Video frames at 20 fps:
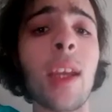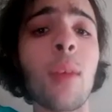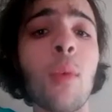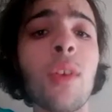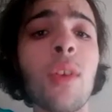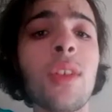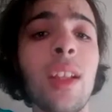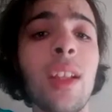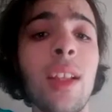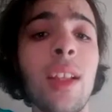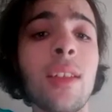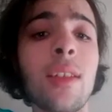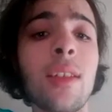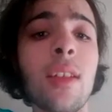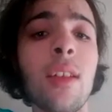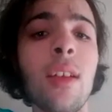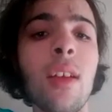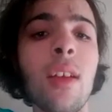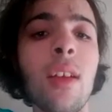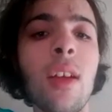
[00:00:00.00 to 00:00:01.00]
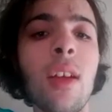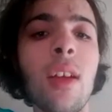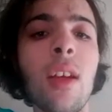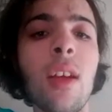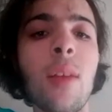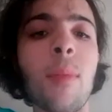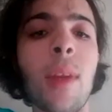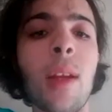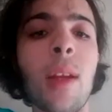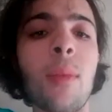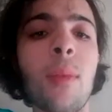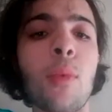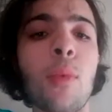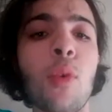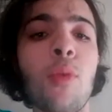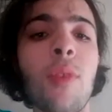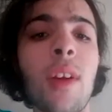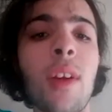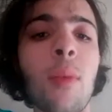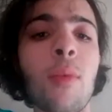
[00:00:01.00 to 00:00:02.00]
He was delisted, but he
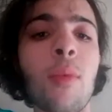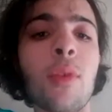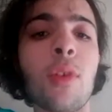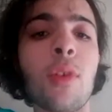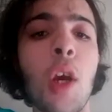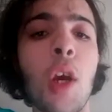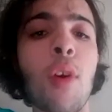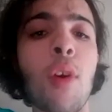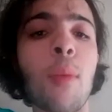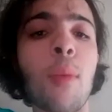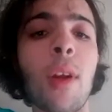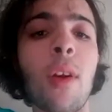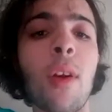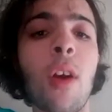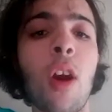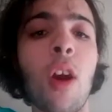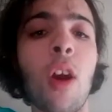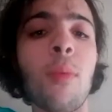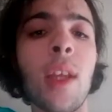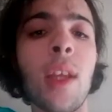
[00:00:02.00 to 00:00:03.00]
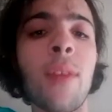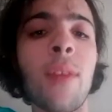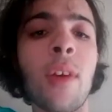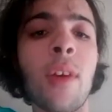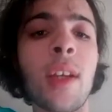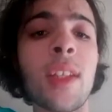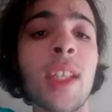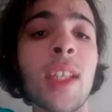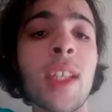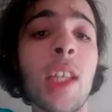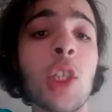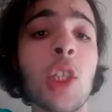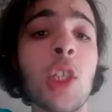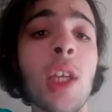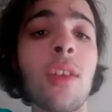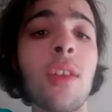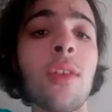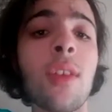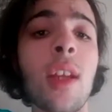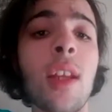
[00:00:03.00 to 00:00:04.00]
could end up retiring. But I hope Levi gets another
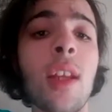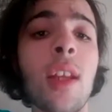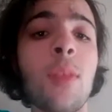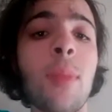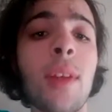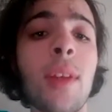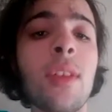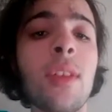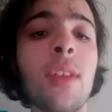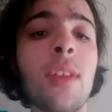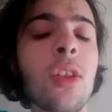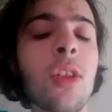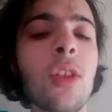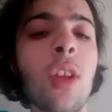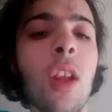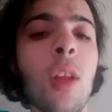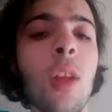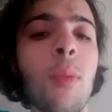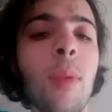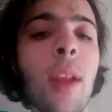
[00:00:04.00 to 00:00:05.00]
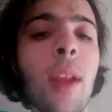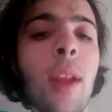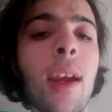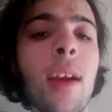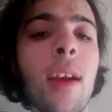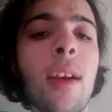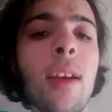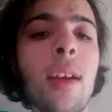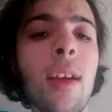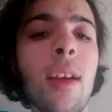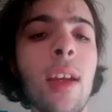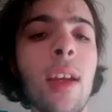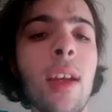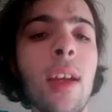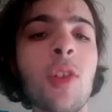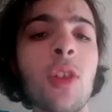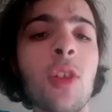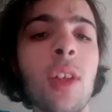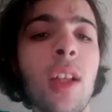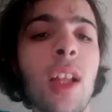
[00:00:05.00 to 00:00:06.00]
chance. He's at his best. He's a solid player,
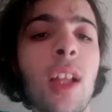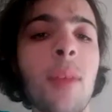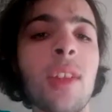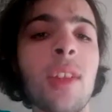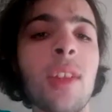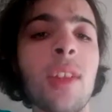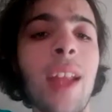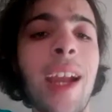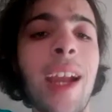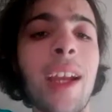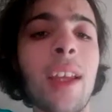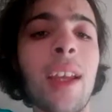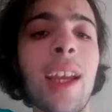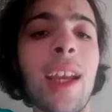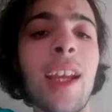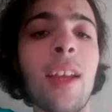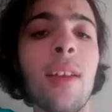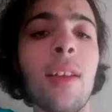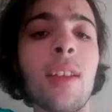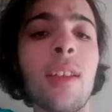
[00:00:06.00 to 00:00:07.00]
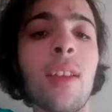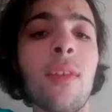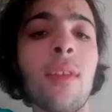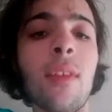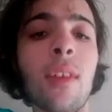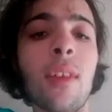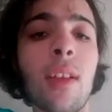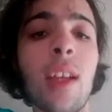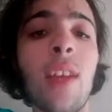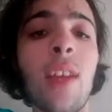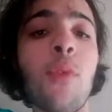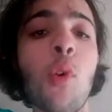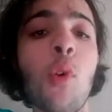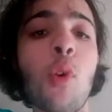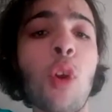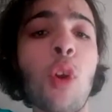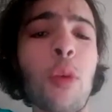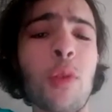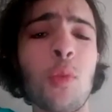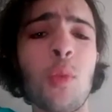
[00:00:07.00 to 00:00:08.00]
especially clubs that lack key
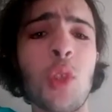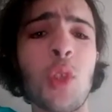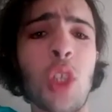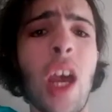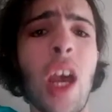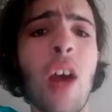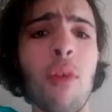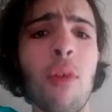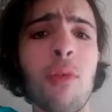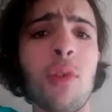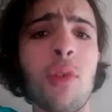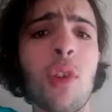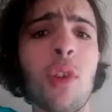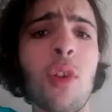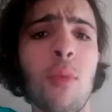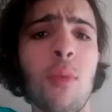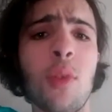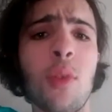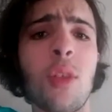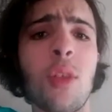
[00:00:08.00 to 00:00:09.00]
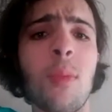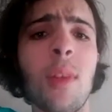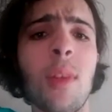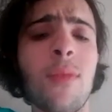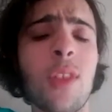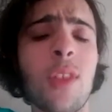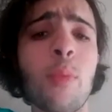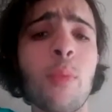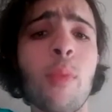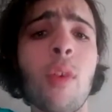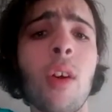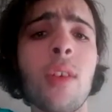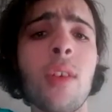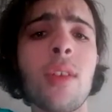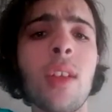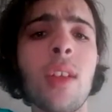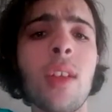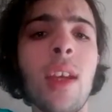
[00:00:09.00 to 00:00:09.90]
forward option, which Carlton do, which is a bit of a surprise.